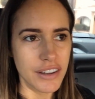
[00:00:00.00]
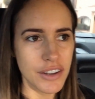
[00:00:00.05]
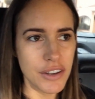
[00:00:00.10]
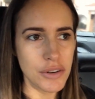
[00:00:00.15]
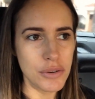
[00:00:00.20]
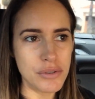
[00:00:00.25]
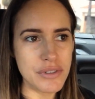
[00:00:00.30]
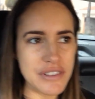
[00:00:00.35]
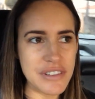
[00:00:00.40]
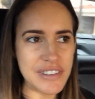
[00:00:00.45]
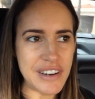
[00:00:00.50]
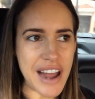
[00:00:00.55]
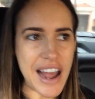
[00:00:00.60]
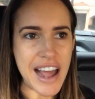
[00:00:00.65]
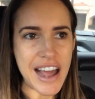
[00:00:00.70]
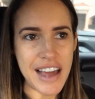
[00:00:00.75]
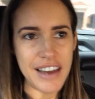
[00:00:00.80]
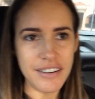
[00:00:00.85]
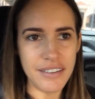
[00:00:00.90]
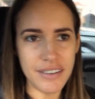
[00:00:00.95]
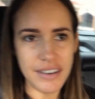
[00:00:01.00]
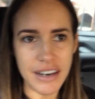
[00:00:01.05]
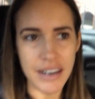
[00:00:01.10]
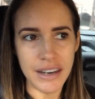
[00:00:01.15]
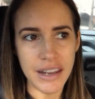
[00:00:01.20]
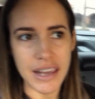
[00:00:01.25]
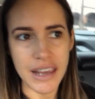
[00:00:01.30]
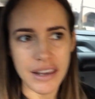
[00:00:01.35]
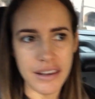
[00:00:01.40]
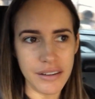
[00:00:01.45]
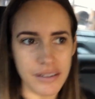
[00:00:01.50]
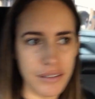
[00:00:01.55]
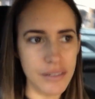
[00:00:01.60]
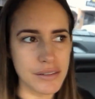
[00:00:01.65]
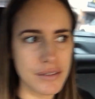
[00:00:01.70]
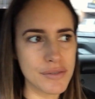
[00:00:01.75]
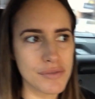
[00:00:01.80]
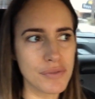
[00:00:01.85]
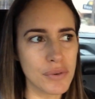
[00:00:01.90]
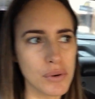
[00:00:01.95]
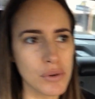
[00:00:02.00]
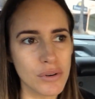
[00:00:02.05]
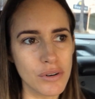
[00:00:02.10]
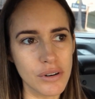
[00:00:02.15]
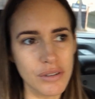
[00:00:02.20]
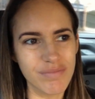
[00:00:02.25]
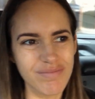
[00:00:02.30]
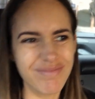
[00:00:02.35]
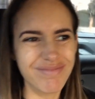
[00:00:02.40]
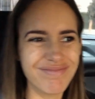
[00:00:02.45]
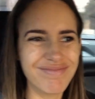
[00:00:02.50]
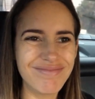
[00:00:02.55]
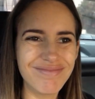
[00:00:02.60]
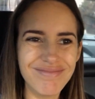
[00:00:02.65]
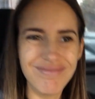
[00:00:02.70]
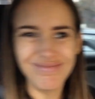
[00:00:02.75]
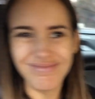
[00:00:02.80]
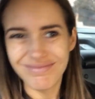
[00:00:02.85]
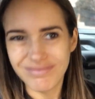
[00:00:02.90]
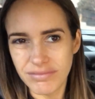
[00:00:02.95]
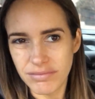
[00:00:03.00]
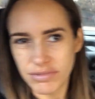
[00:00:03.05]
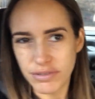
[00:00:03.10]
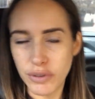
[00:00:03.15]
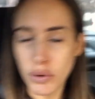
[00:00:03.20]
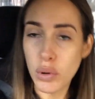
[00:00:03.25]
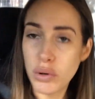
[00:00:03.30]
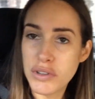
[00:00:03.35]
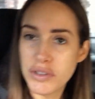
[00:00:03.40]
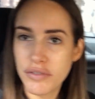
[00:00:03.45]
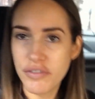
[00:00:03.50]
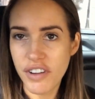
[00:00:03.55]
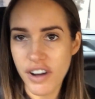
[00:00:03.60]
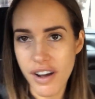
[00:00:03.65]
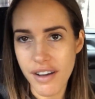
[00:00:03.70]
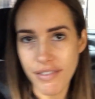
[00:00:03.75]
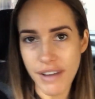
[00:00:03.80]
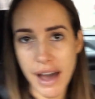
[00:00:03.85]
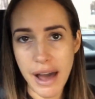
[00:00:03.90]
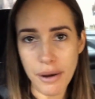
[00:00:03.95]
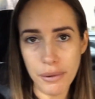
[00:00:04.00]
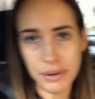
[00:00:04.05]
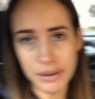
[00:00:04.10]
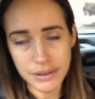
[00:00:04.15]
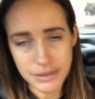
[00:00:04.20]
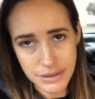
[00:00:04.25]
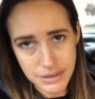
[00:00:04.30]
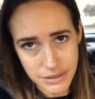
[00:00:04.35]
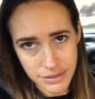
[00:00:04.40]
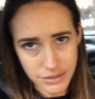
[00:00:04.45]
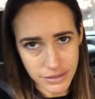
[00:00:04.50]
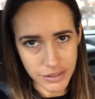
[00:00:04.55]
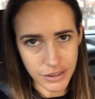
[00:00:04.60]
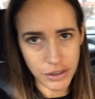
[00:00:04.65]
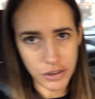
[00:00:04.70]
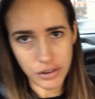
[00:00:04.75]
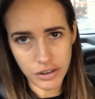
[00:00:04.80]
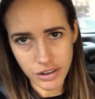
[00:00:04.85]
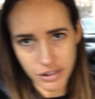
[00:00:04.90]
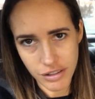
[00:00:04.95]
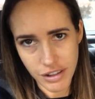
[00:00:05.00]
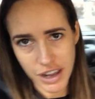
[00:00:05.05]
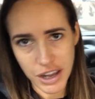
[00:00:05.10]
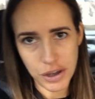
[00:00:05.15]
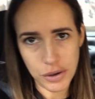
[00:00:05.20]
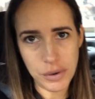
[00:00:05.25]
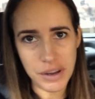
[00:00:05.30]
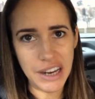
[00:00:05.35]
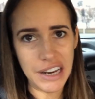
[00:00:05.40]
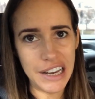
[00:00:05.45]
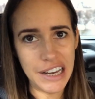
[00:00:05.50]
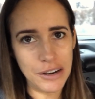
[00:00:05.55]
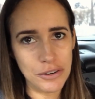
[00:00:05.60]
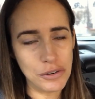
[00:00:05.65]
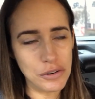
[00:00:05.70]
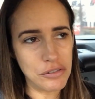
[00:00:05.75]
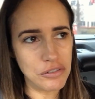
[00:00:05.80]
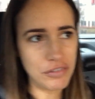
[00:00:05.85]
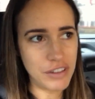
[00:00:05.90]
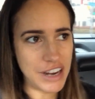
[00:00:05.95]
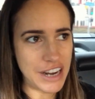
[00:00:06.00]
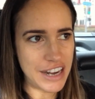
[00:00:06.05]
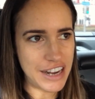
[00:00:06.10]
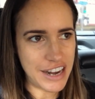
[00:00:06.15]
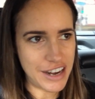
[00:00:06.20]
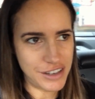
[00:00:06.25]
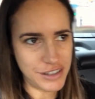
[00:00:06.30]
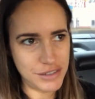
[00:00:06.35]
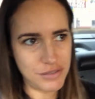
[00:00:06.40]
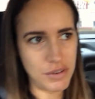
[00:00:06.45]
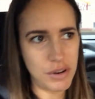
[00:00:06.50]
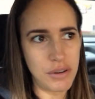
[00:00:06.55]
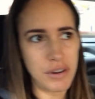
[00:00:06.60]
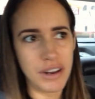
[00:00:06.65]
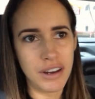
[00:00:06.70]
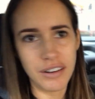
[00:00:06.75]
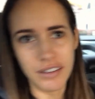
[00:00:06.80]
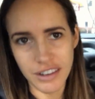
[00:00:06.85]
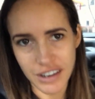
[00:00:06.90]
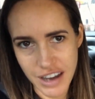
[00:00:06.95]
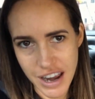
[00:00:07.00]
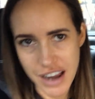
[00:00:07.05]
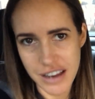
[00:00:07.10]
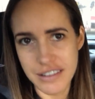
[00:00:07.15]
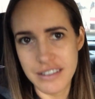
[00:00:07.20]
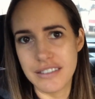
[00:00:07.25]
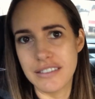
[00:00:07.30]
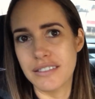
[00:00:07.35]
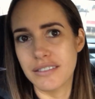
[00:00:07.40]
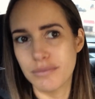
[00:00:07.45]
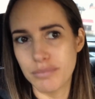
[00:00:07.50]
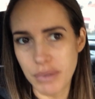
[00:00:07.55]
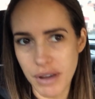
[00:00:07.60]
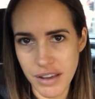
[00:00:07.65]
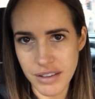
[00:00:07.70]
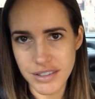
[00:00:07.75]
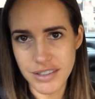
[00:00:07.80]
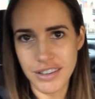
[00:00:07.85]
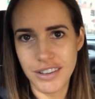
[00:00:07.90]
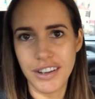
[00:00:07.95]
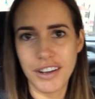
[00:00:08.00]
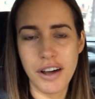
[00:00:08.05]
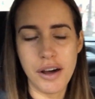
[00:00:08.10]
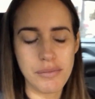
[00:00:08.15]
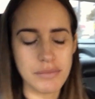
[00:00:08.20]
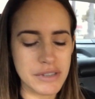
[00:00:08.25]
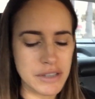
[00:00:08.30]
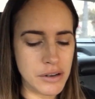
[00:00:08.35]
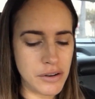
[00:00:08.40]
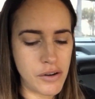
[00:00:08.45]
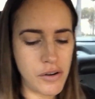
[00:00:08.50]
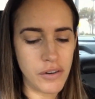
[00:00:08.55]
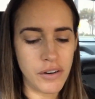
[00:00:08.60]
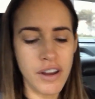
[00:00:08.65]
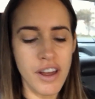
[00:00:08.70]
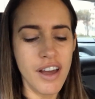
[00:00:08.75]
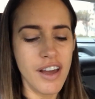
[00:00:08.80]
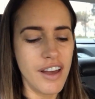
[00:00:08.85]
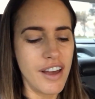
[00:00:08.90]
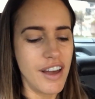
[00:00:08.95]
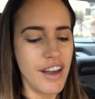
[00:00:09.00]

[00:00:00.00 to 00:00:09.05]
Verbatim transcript: You stand in heels for mm, four to five hours. You got to think quickly on your feet, interviewing the next person that comes along.